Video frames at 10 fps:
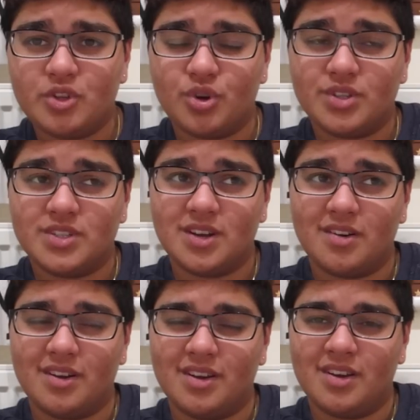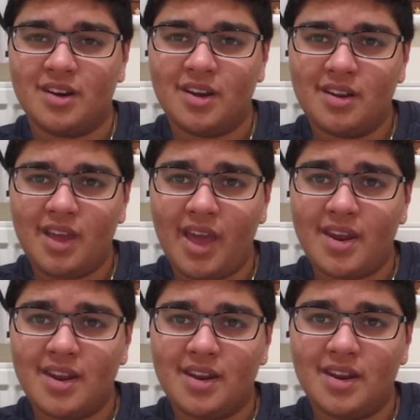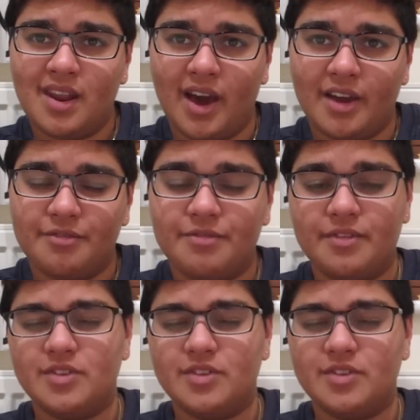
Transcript: choices are a gun and a knife.